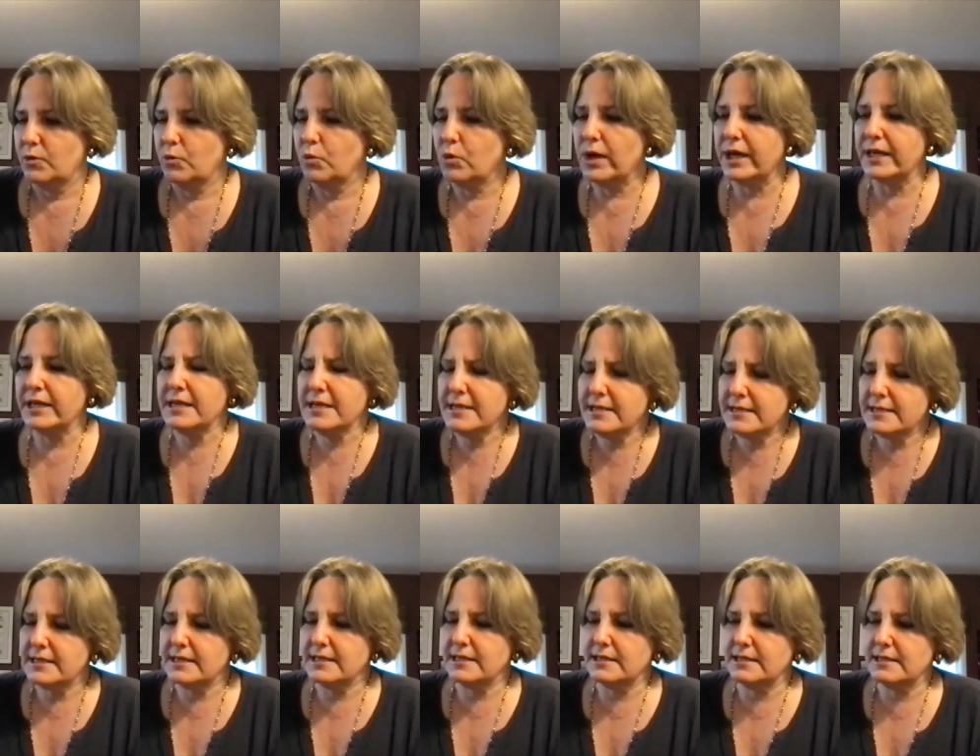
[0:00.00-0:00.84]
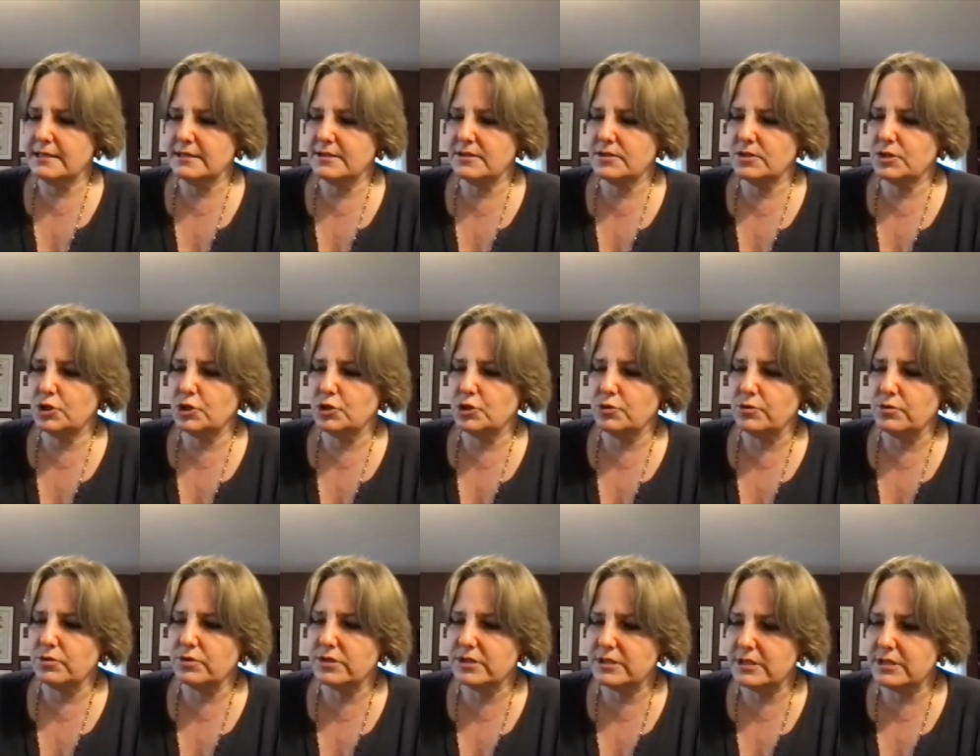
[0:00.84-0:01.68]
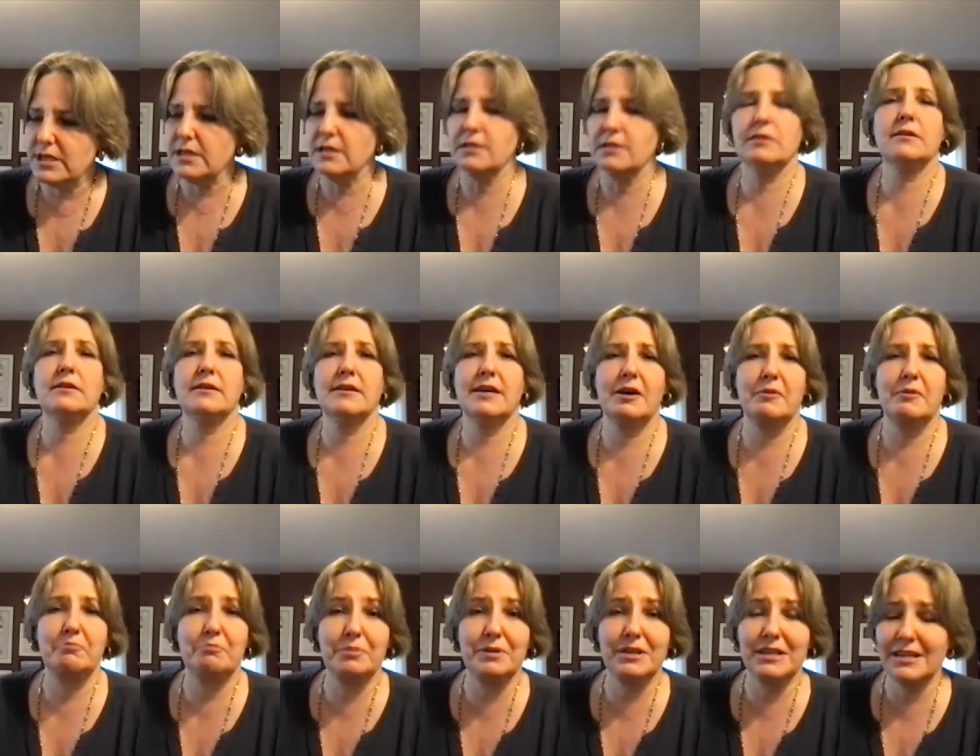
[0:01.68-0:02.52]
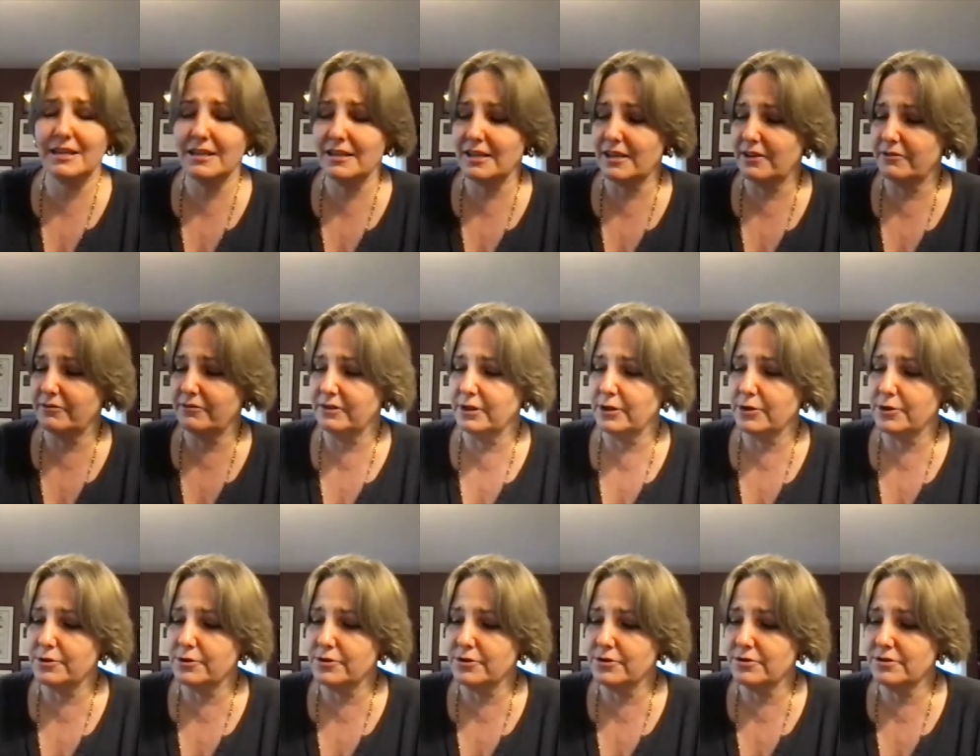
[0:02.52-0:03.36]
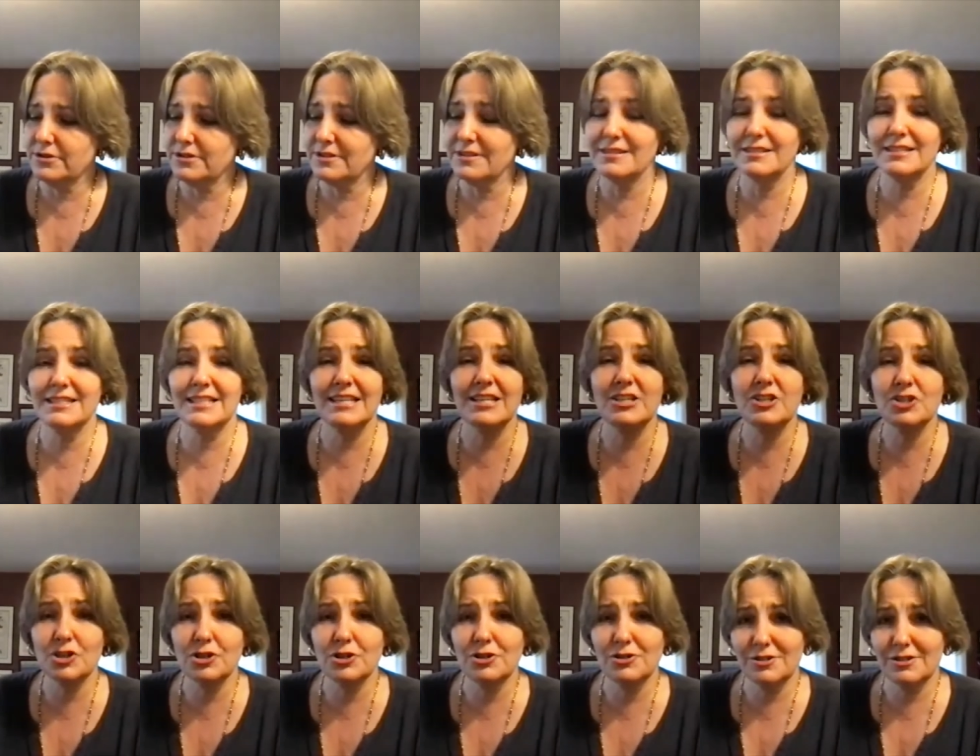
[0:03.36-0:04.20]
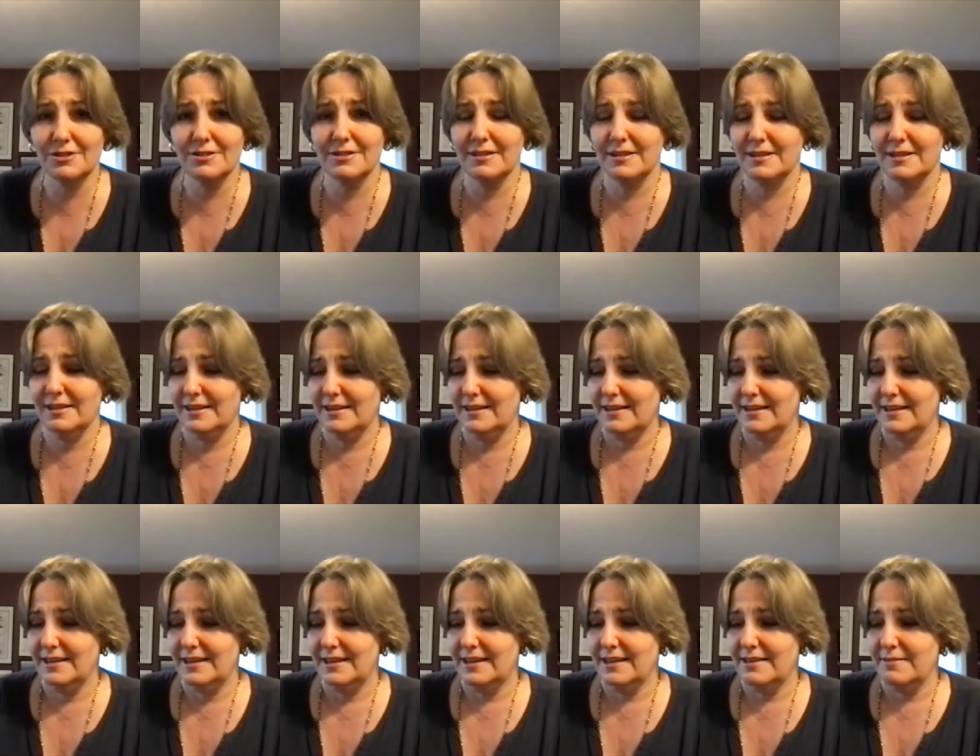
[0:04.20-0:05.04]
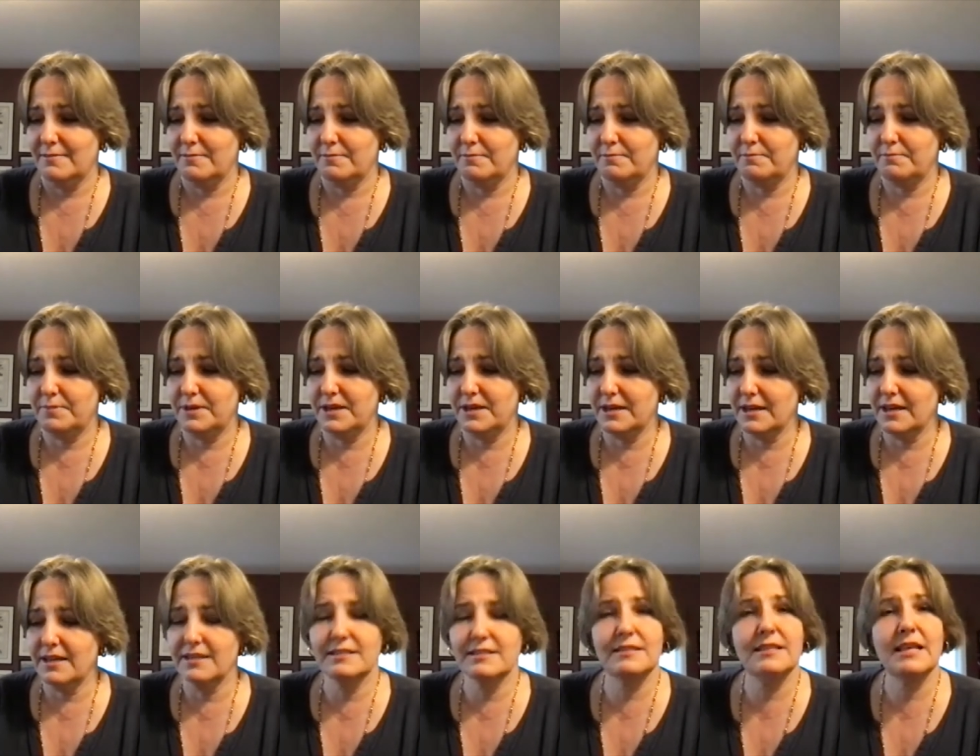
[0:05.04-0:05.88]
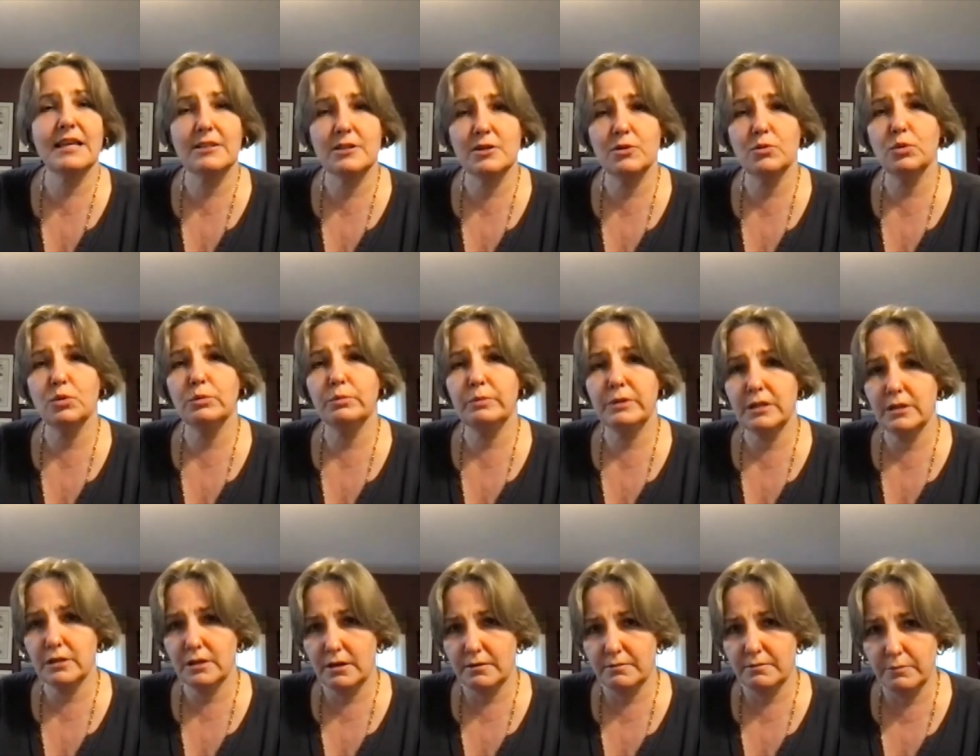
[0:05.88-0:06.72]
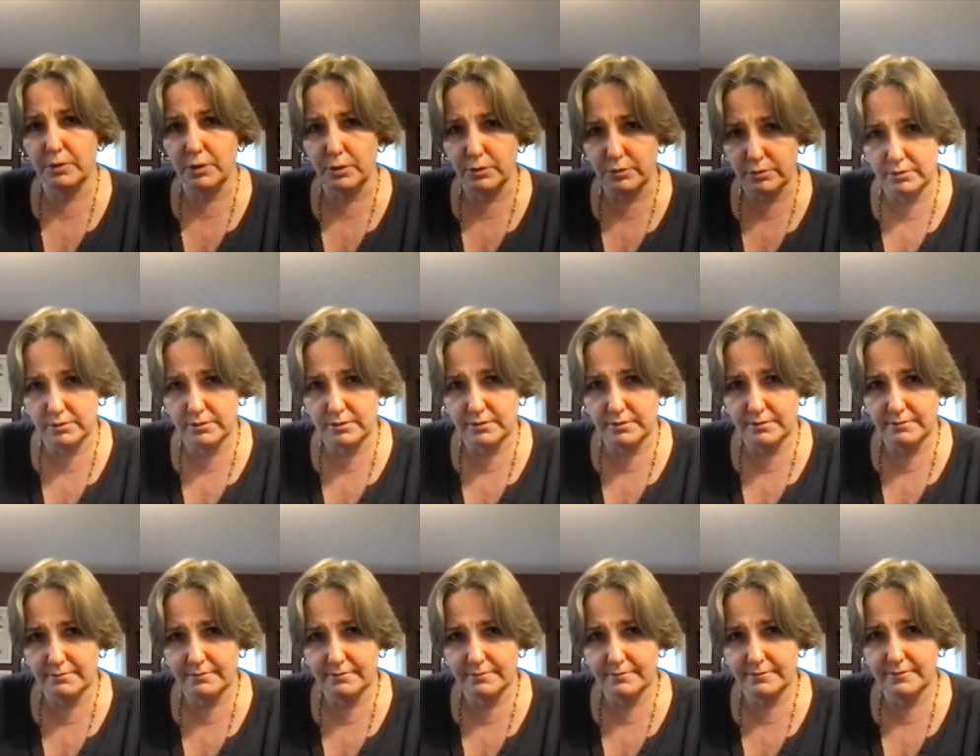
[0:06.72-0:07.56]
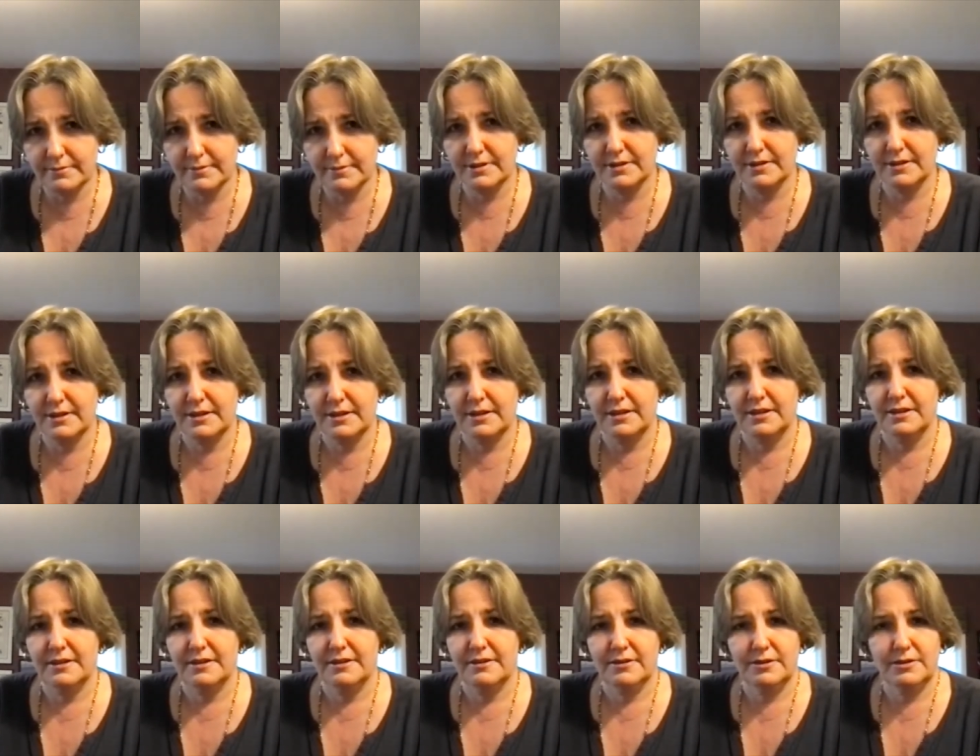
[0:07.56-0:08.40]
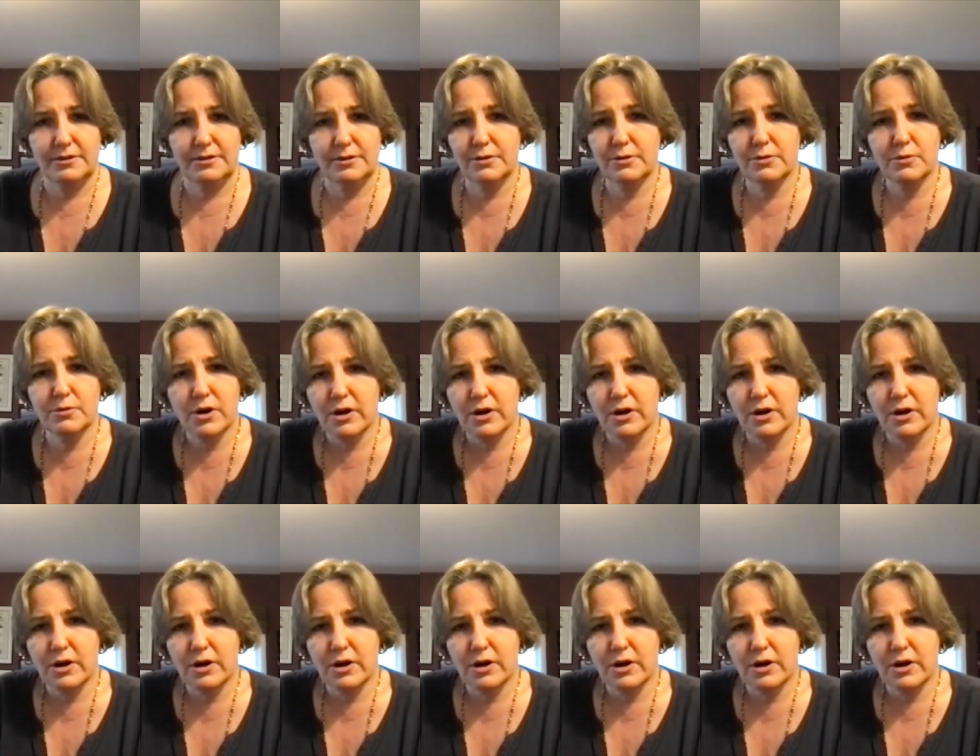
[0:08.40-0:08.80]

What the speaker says: One is to seek the company of learners and teachers, because then you will become both. You are